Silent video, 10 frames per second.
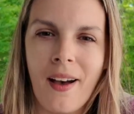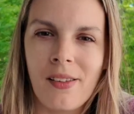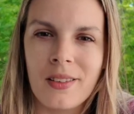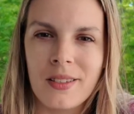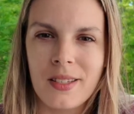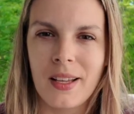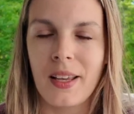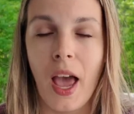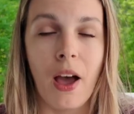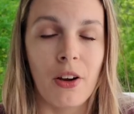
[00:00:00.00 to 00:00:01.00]
Elle's
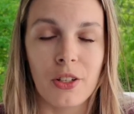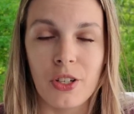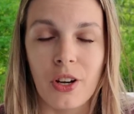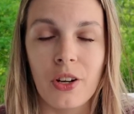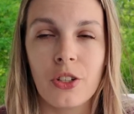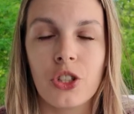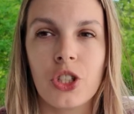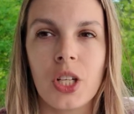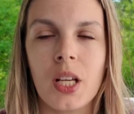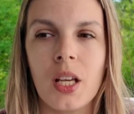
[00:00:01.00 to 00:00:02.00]
character.
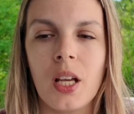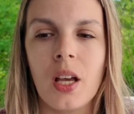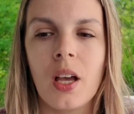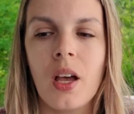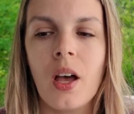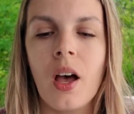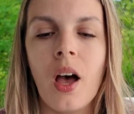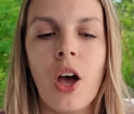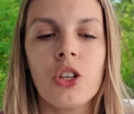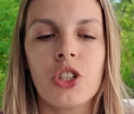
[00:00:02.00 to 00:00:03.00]
She
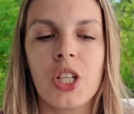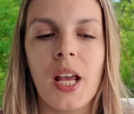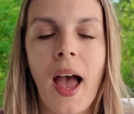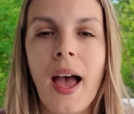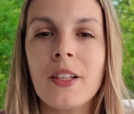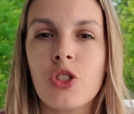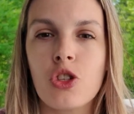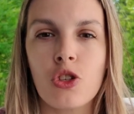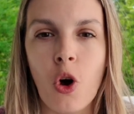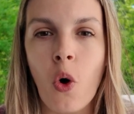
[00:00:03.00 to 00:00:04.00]
had
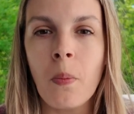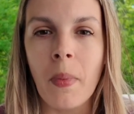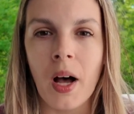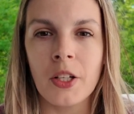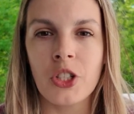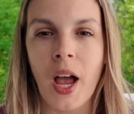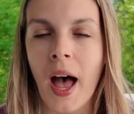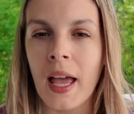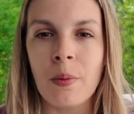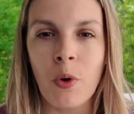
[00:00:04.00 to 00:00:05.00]
so much
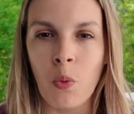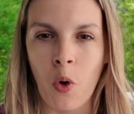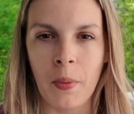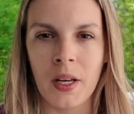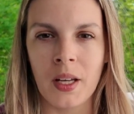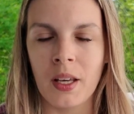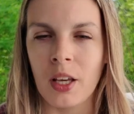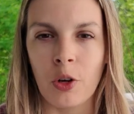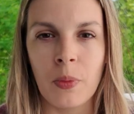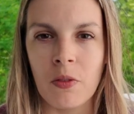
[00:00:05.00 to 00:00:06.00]
I am a woman,
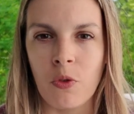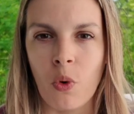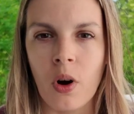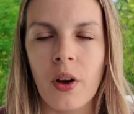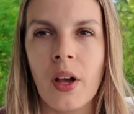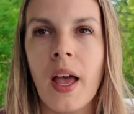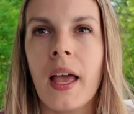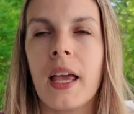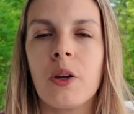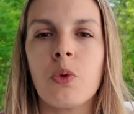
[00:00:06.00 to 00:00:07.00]
hear me roar.
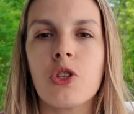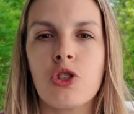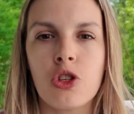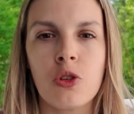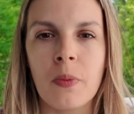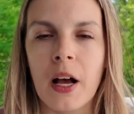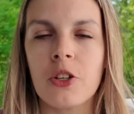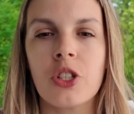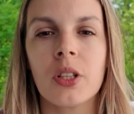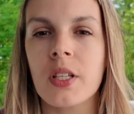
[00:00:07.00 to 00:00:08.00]
It was too
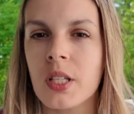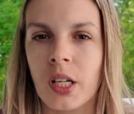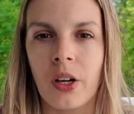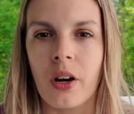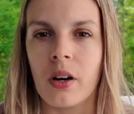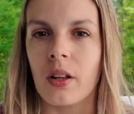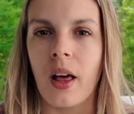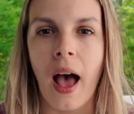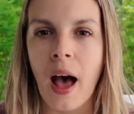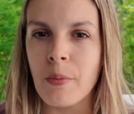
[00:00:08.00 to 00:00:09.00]
much. Listen, girl,
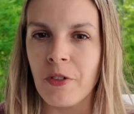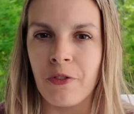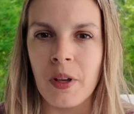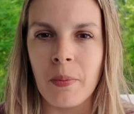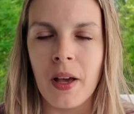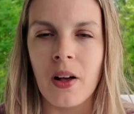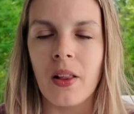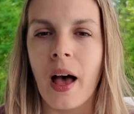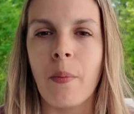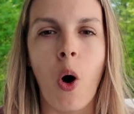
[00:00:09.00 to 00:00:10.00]
I'm a
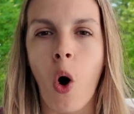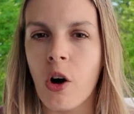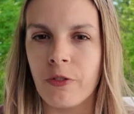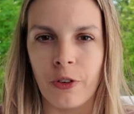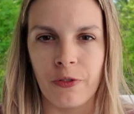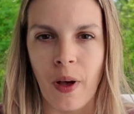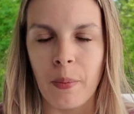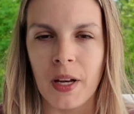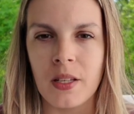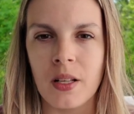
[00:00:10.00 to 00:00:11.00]
female. I'm all for
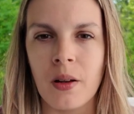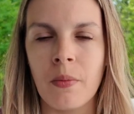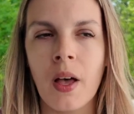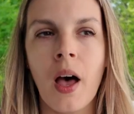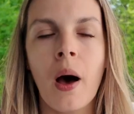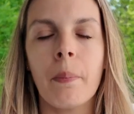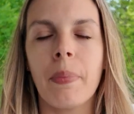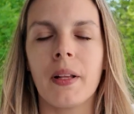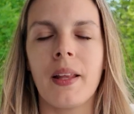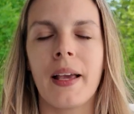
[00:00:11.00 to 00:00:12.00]
feminism,
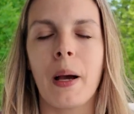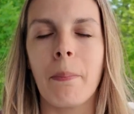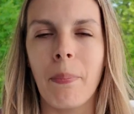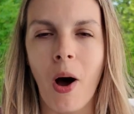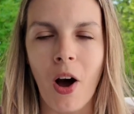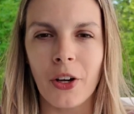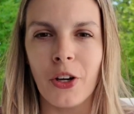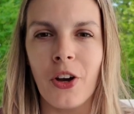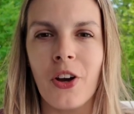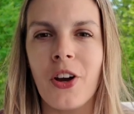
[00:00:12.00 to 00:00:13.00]
but like
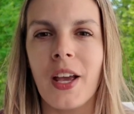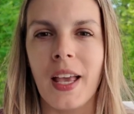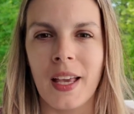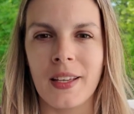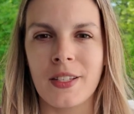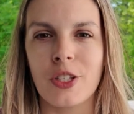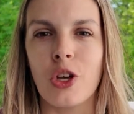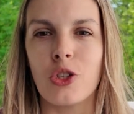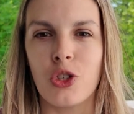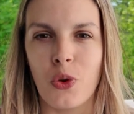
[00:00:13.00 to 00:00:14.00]
Parker is
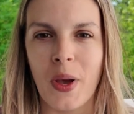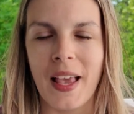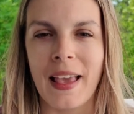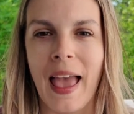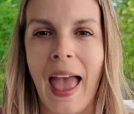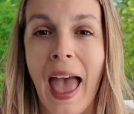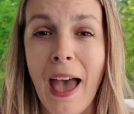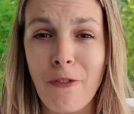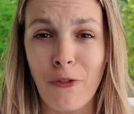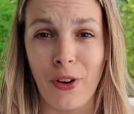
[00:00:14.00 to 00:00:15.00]
doing
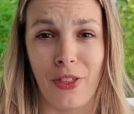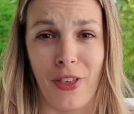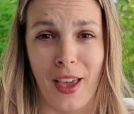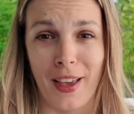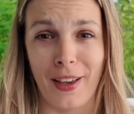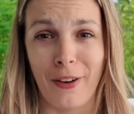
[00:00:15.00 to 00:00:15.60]
everything